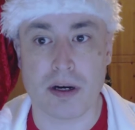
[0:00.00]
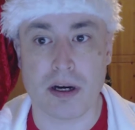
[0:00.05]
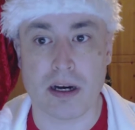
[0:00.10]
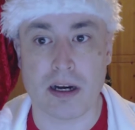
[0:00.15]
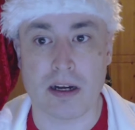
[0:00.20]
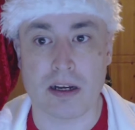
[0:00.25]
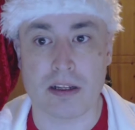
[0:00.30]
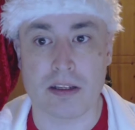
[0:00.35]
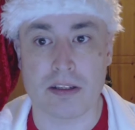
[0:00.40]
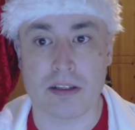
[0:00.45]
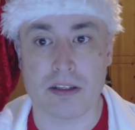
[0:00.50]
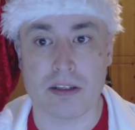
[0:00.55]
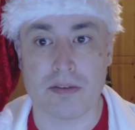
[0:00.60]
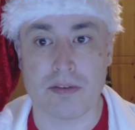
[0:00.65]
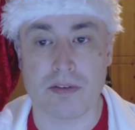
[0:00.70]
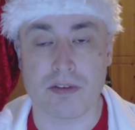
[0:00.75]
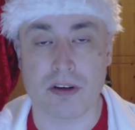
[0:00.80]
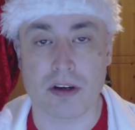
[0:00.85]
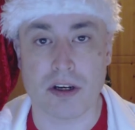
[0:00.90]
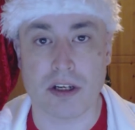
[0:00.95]
And
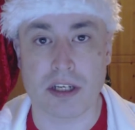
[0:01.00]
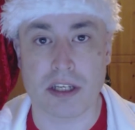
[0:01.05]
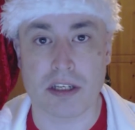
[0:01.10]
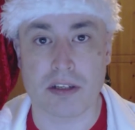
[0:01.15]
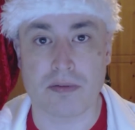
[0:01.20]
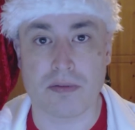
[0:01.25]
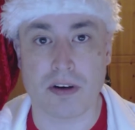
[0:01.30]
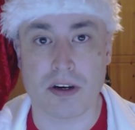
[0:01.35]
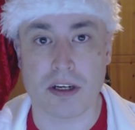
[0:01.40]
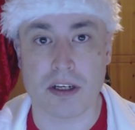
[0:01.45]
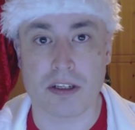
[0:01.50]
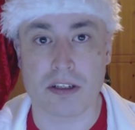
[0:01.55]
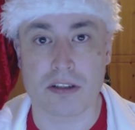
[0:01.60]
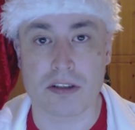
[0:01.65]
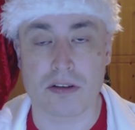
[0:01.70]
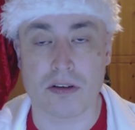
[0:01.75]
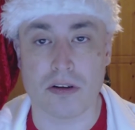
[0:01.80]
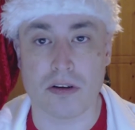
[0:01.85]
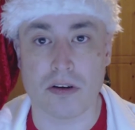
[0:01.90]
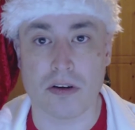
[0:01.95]
if you've got any
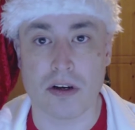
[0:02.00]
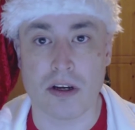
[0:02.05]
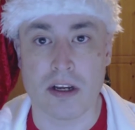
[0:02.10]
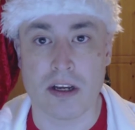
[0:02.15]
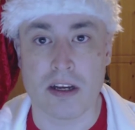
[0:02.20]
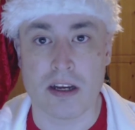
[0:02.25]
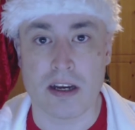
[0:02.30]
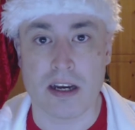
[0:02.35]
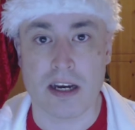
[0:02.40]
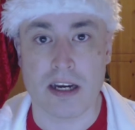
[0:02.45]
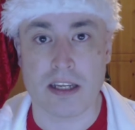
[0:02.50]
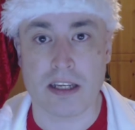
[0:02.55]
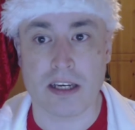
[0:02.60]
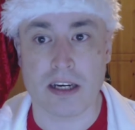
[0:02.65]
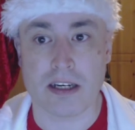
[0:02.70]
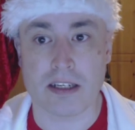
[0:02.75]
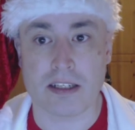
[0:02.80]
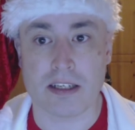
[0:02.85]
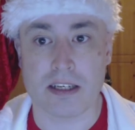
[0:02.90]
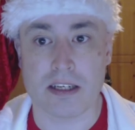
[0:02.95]
advice or any
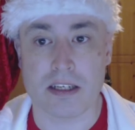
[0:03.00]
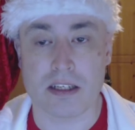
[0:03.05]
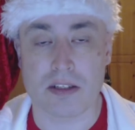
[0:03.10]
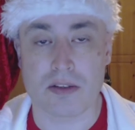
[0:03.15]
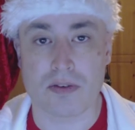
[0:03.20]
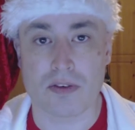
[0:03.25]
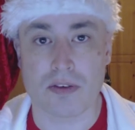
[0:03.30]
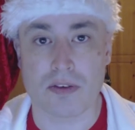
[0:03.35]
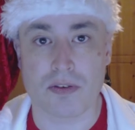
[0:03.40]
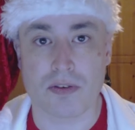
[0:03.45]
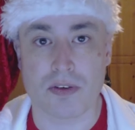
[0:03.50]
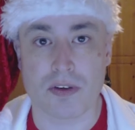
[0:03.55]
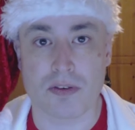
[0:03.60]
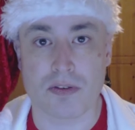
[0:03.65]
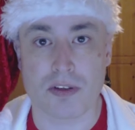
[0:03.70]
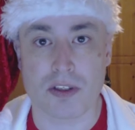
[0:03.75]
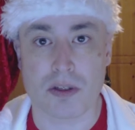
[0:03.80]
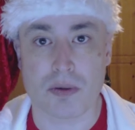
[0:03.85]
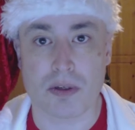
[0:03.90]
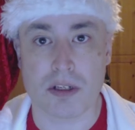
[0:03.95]
ideas for
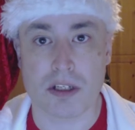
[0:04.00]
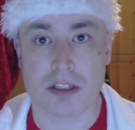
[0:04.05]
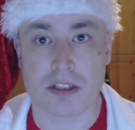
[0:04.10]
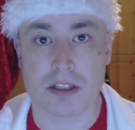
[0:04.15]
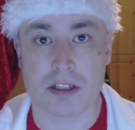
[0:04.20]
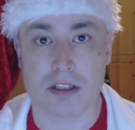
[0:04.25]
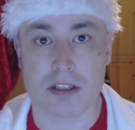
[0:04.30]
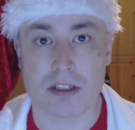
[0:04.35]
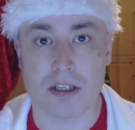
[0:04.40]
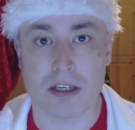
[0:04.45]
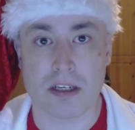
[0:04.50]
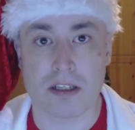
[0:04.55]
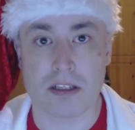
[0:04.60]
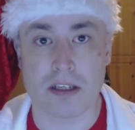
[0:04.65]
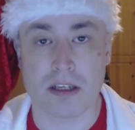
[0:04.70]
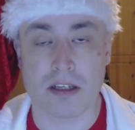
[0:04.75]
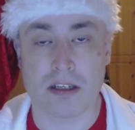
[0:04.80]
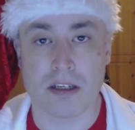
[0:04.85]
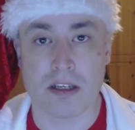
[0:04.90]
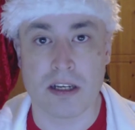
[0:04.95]
2016,
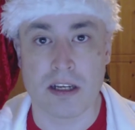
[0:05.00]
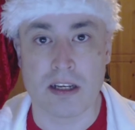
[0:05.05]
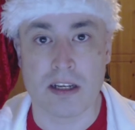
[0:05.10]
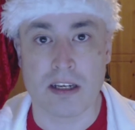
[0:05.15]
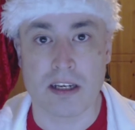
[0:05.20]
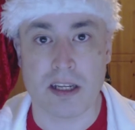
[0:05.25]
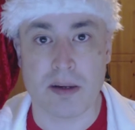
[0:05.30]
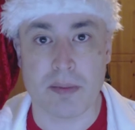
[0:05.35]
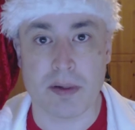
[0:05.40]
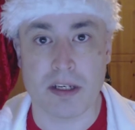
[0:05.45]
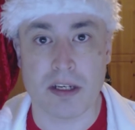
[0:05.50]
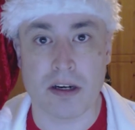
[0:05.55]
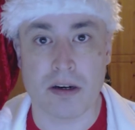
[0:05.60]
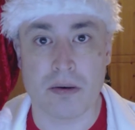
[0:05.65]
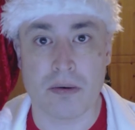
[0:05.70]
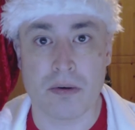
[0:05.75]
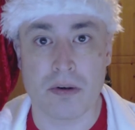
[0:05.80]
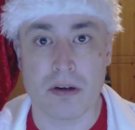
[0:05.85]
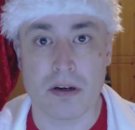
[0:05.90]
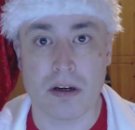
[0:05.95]
then let me
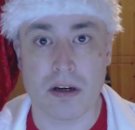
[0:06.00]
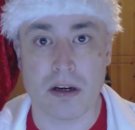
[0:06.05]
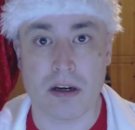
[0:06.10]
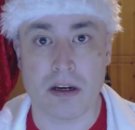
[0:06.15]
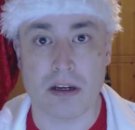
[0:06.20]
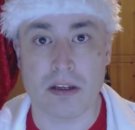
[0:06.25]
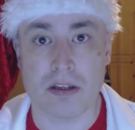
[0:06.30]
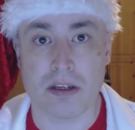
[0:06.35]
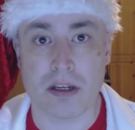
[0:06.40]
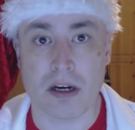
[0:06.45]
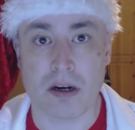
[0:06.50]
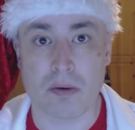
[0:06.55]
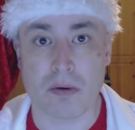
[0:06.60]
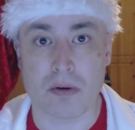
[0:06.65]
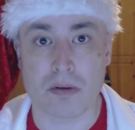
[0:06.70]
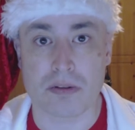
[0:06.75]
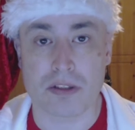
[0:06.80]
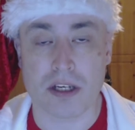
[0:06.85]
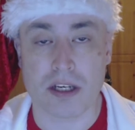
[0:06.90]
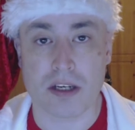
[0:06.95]
know, and I
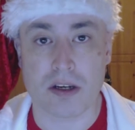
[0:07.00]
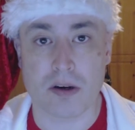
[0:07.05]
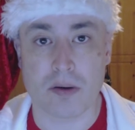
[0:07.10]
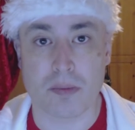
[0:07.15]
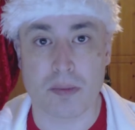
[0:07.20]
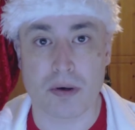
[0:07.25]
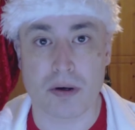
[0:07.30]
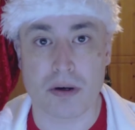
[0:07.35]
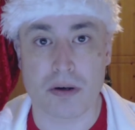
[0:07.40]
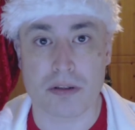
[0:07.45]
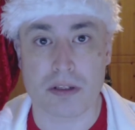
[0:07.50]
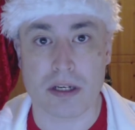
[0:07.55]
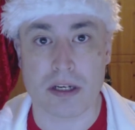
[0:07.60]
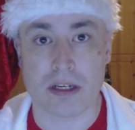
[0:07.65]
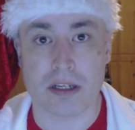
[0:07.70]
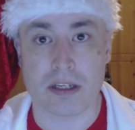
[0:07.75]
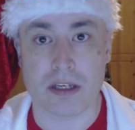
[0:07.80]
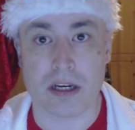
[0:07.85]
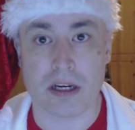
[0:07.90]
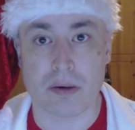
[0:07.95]
will take it on board,
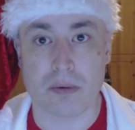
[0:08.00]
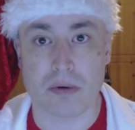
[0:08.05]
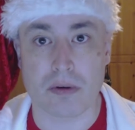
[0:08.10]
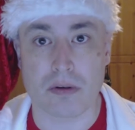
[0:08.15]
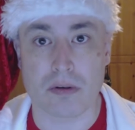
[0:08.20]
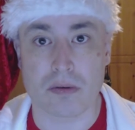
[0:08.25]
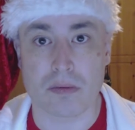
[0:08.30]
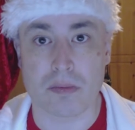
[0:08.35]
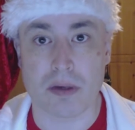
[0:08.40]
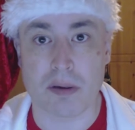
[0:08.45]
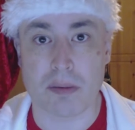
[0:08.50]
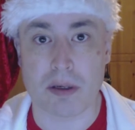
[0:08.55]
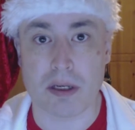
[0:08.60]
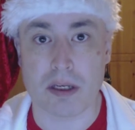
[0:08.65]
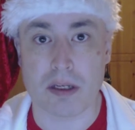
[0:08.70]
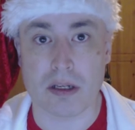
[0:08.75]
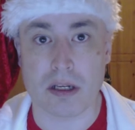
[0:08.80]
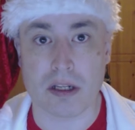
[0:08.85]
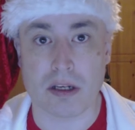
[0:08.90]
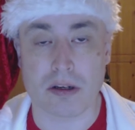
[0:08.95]
and I will
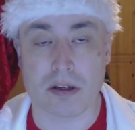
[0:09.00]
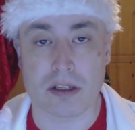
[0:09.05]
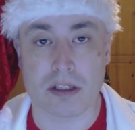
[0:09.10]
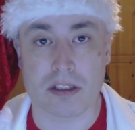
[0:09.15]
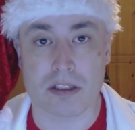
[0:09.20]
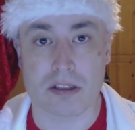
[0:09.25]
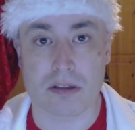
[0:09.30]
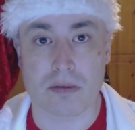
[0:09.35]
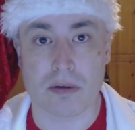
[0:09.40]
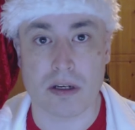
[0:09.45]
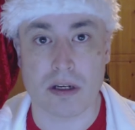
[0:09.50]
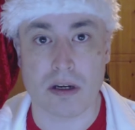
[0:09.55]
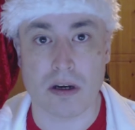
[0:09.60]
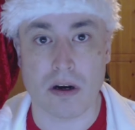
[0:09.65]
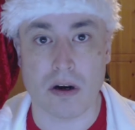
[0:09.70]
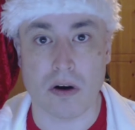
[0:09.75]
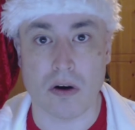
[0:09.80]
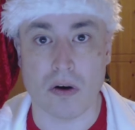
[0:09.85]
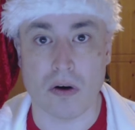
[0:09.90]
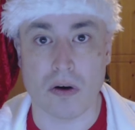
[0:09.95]
maybe, like, look into it,
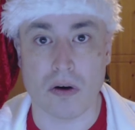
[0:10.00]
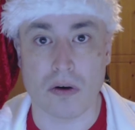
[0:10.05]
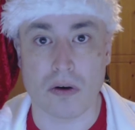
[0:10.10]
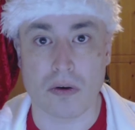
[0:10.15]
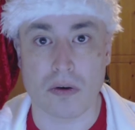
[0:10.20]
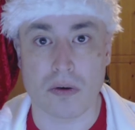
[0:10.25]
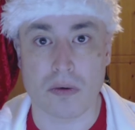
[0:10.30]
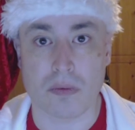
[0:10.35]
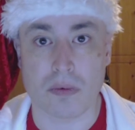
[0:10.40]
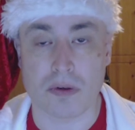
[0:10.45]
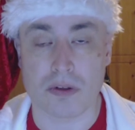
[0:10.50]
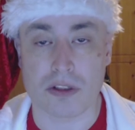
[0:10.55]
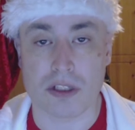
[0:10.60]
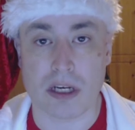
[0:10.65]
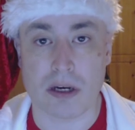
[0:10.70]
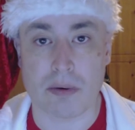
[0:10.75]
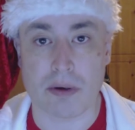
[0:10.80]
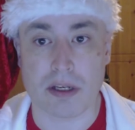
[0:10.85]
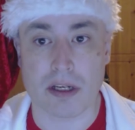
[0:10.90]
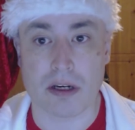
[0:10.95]
or we'll see
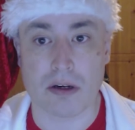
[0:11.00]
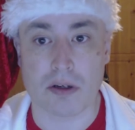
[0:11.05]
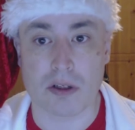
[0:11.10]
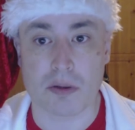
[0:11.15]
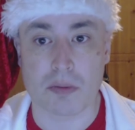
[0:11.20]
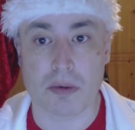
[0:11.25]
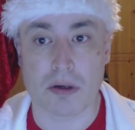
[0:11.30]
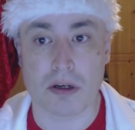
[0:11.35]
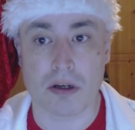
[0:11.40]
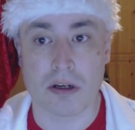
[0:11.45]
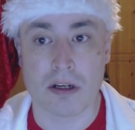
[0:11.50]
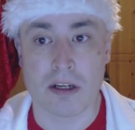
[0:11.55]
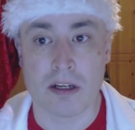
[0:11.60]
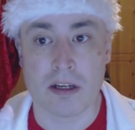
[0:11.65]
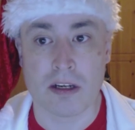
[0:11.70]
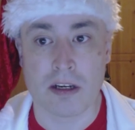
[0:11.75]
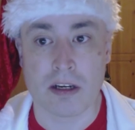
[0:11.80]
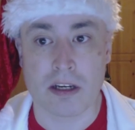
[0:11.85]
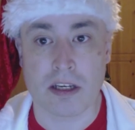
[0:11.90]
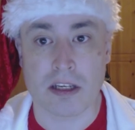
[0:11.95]
how it goes. But,
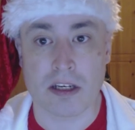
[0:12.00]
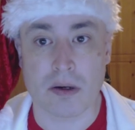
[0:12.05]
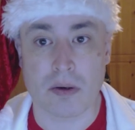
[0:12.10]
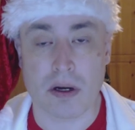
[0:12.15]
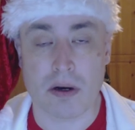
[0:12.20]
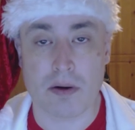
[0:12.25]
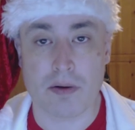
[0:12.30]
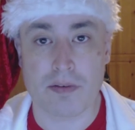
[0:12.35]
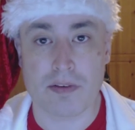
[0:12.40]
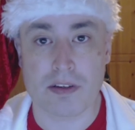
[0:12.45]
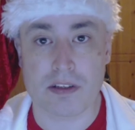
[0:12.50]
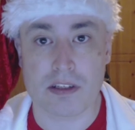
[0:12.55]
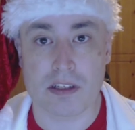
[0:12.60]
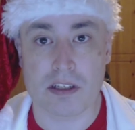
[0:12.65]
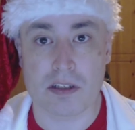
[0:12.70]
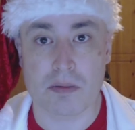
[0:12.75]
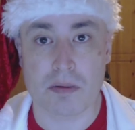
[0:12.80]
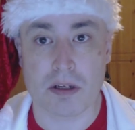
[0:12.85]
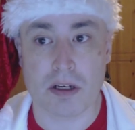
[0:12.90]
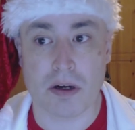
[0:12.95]
you know, everything
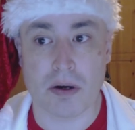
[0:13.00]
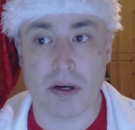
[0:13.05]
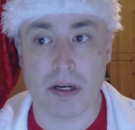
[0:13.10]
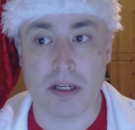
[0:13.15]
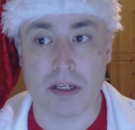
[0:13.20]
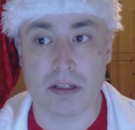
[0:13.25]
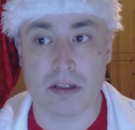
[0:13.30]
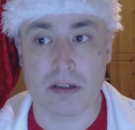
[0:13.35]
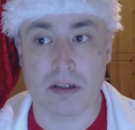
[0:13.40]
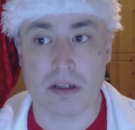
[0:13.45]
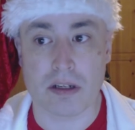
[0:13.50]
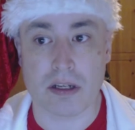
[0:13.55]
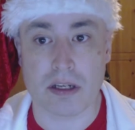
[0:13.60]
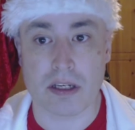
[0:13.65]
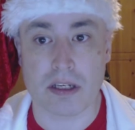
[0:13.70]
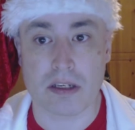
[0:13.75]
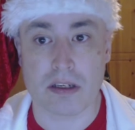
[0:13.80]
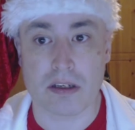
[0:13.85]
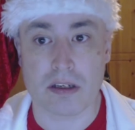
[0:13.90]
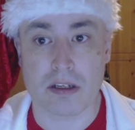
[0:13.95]
seems to be going,
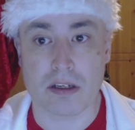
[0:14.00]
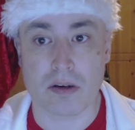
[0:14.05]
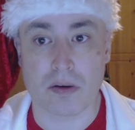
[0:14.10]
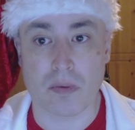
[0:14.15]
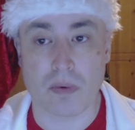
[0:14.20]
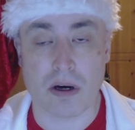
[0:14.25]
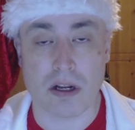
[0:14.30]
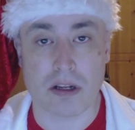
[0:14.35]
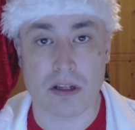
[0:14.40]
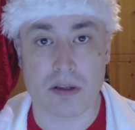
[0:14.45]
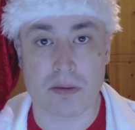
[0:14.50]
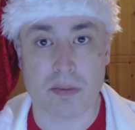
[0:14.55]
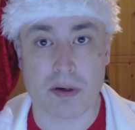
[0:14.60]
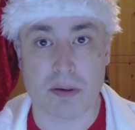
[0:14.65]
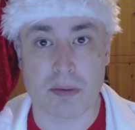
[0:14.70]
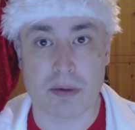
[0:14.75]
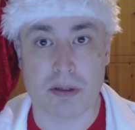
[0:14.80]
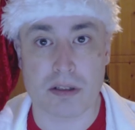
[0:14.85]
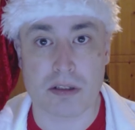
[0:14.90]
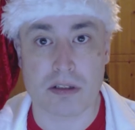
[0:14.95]
like, you know, well at the
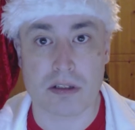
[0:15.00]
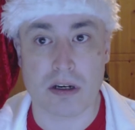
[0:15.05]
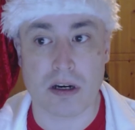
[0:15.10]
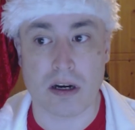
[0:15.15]
moment.